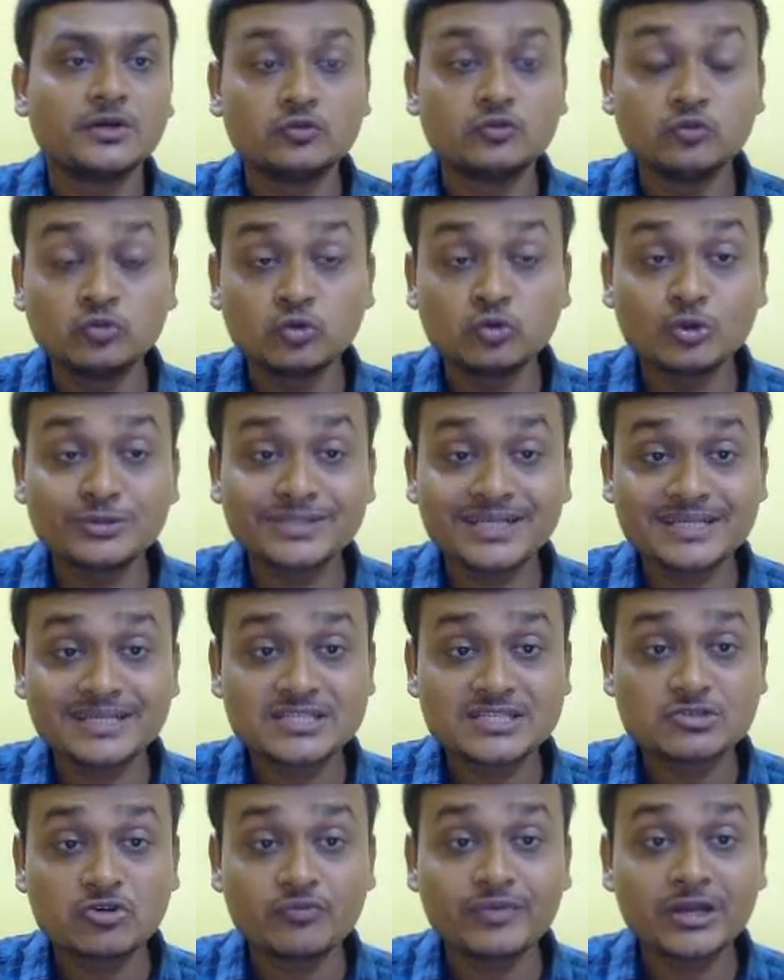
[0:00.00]
Who wrote the
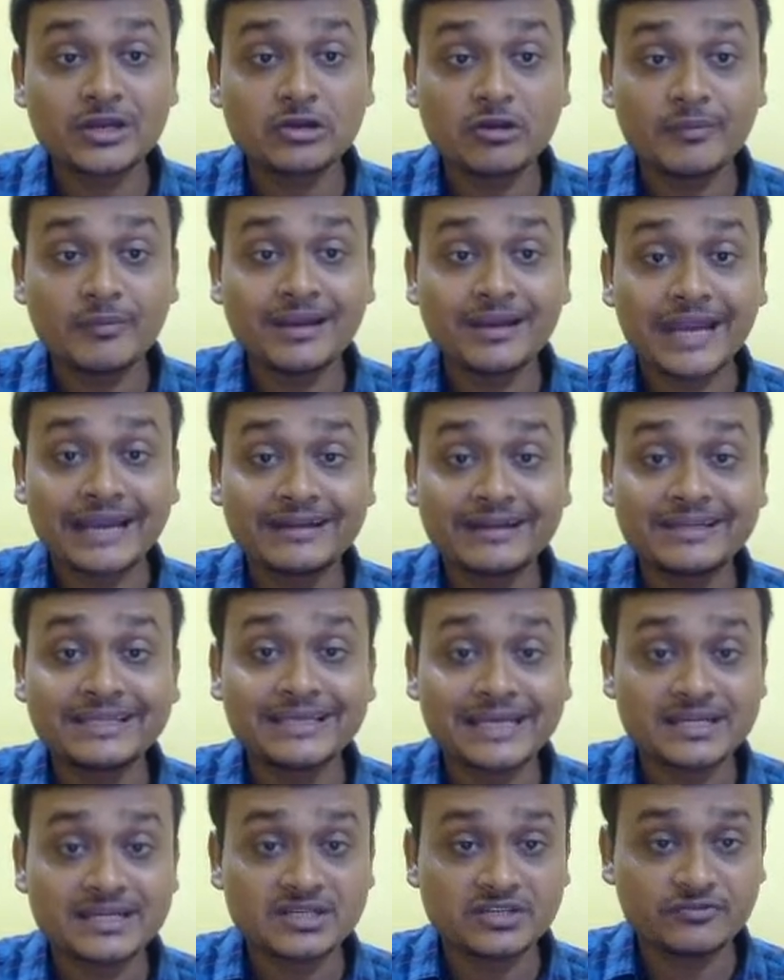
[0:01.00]
dystopian novel
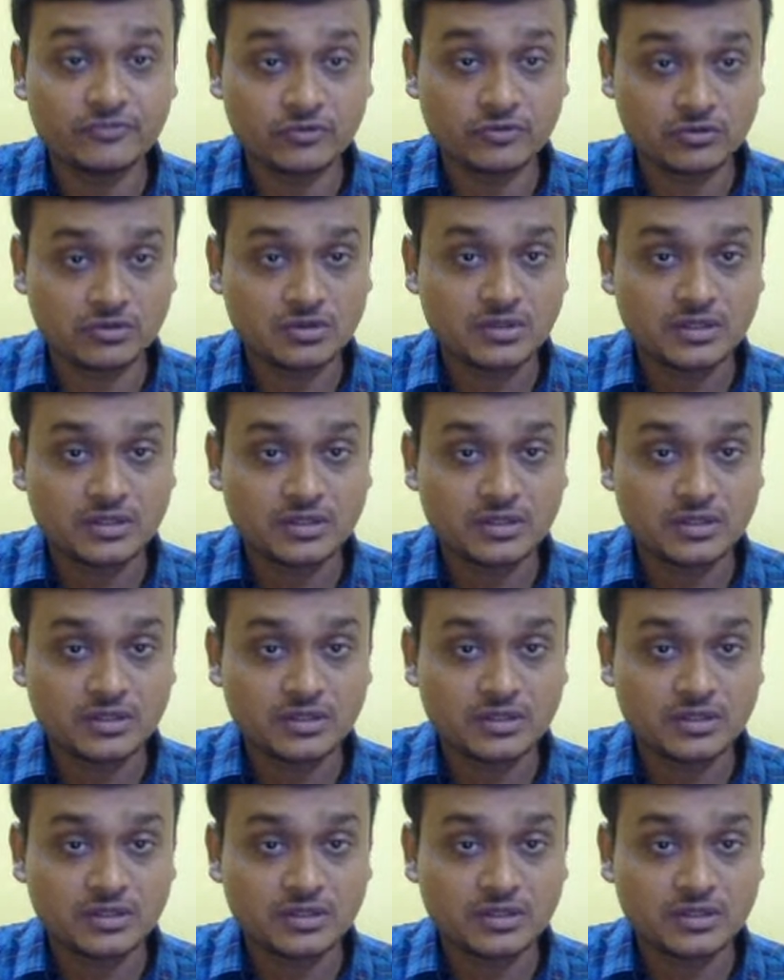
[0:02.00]
1984?